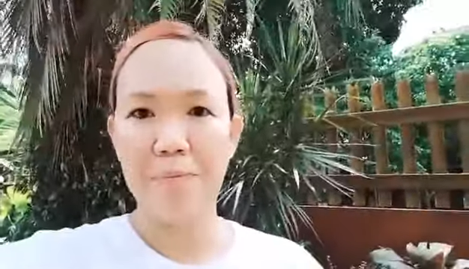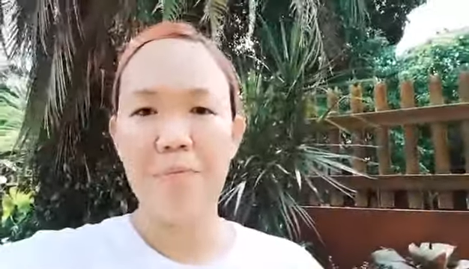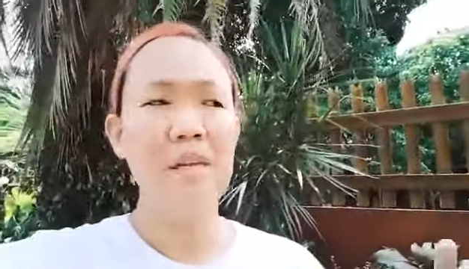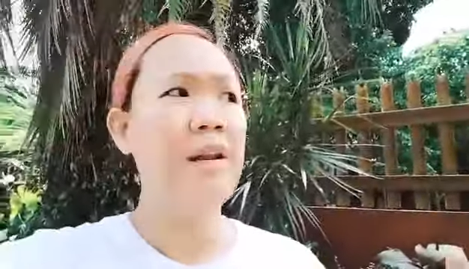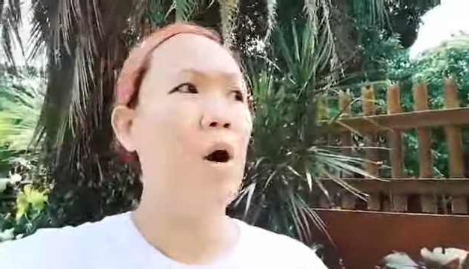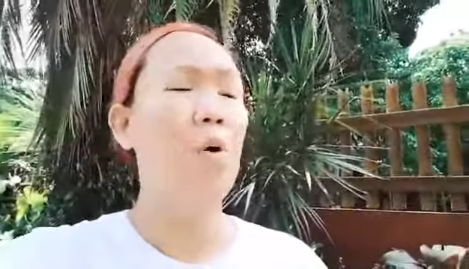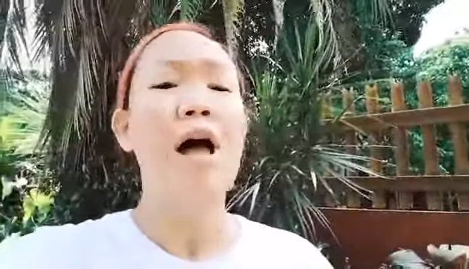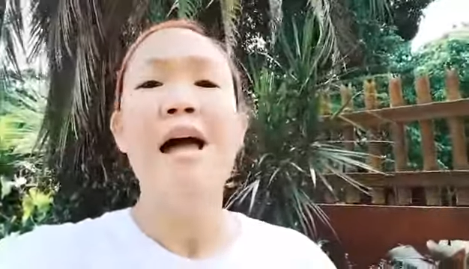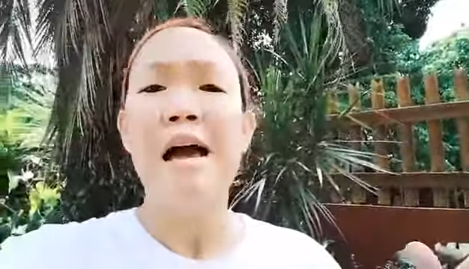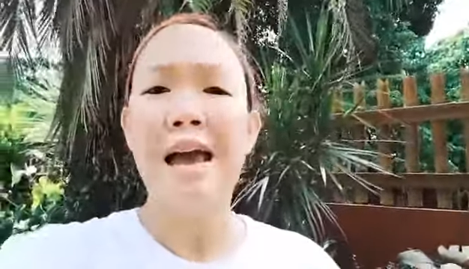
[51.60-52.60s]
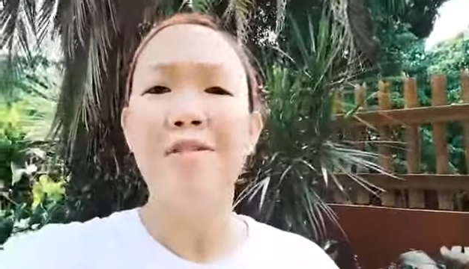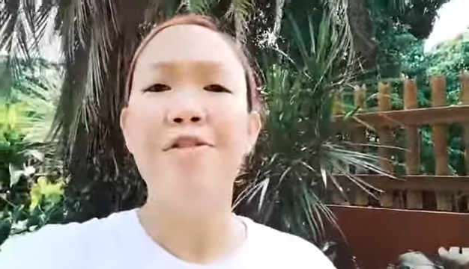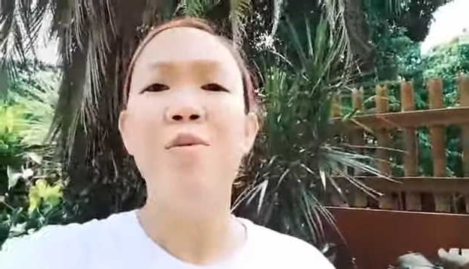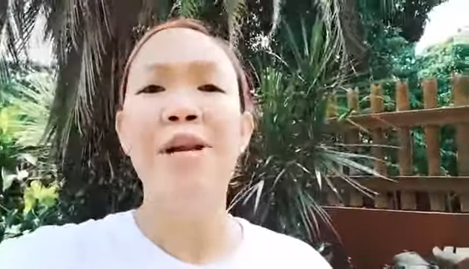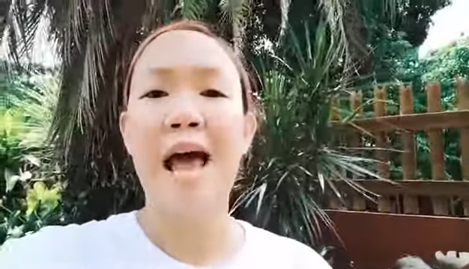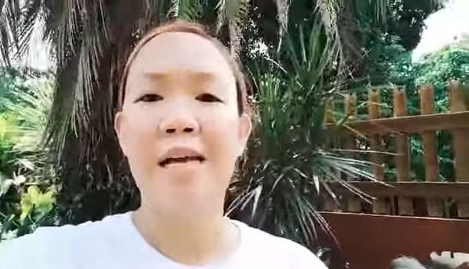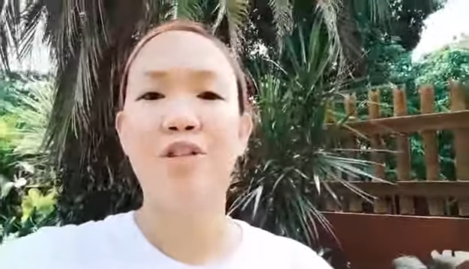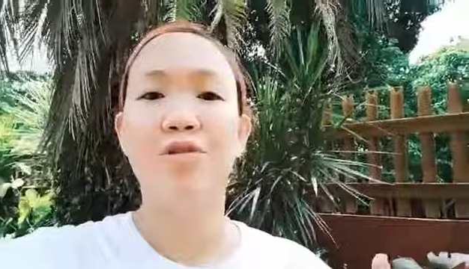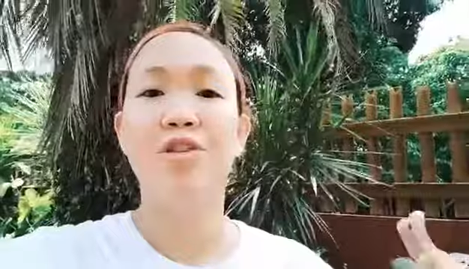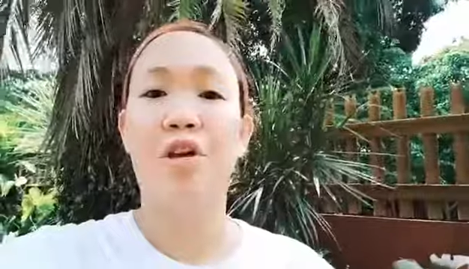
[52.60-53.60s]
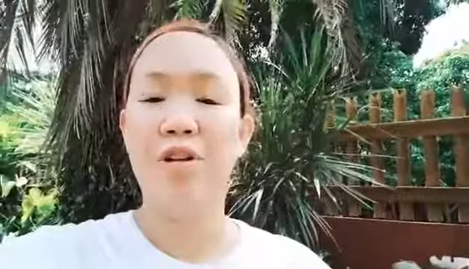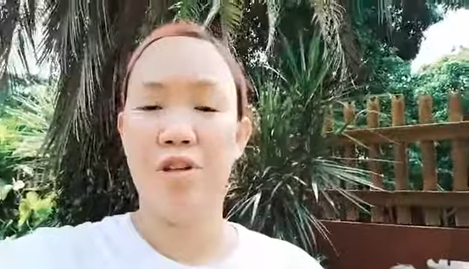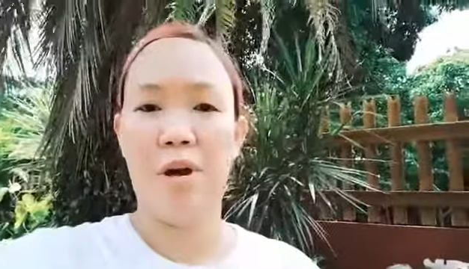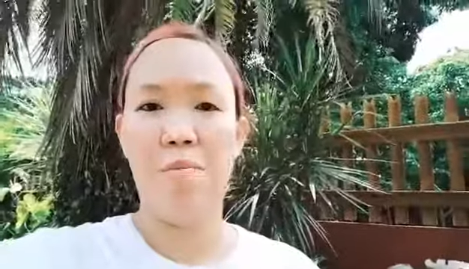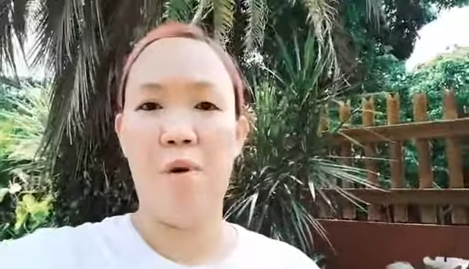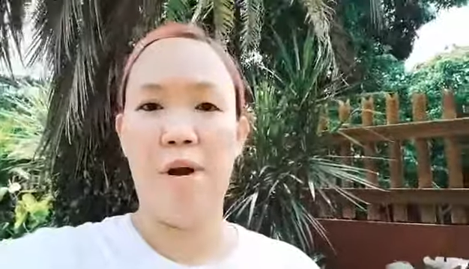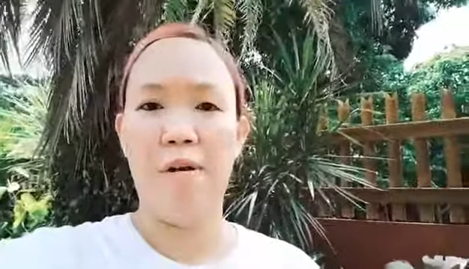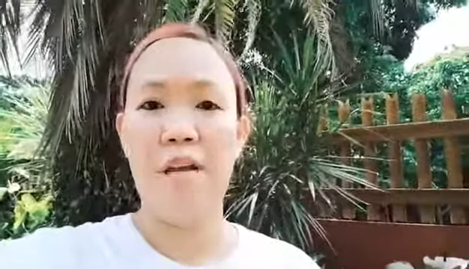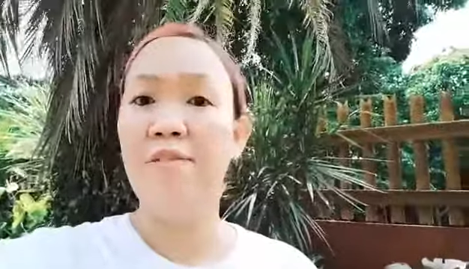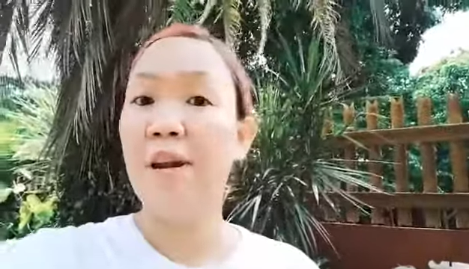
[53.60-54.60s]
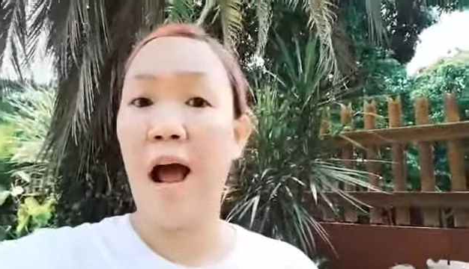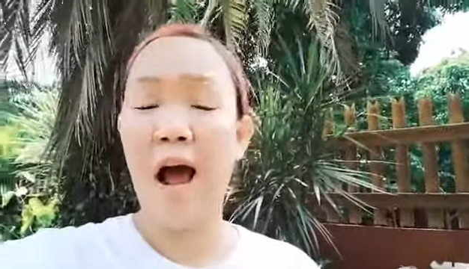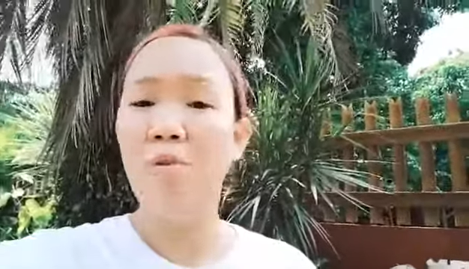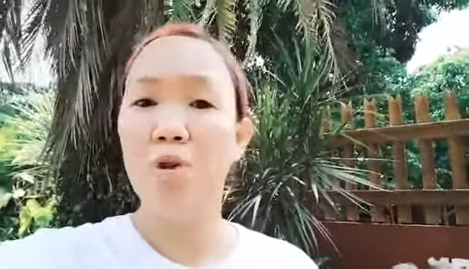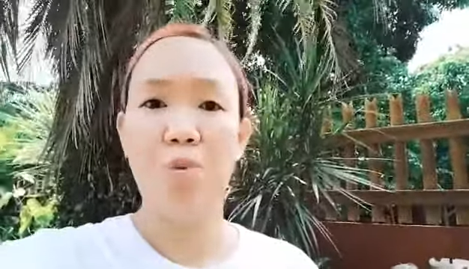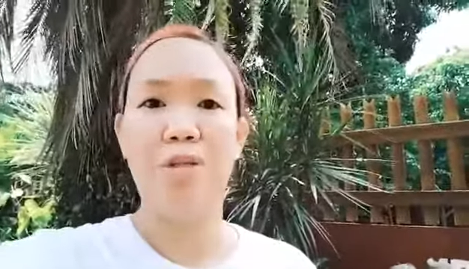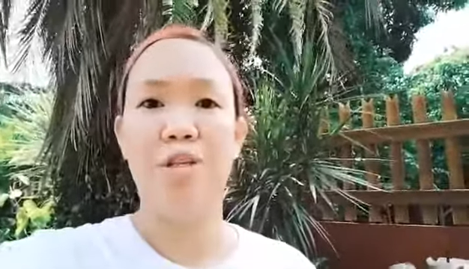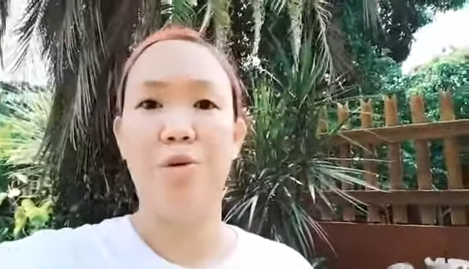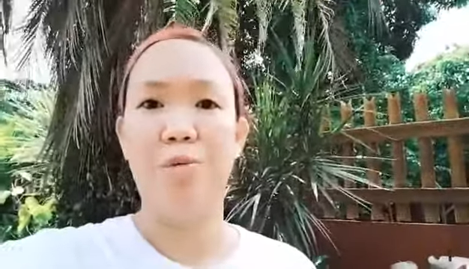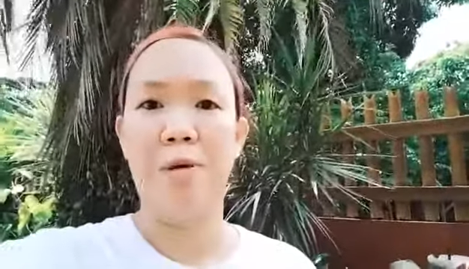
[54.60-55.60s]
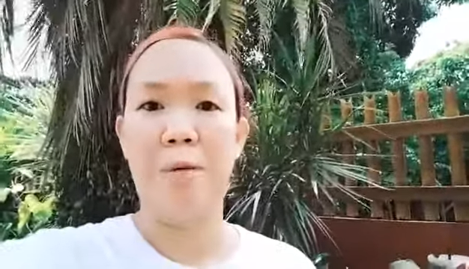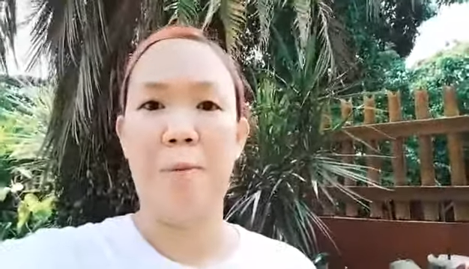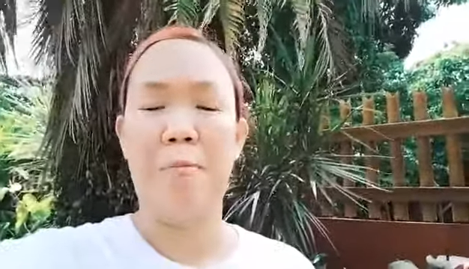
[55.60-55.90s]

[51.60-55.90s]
Now, everyone has to start somewhere. Even I was once a newbie.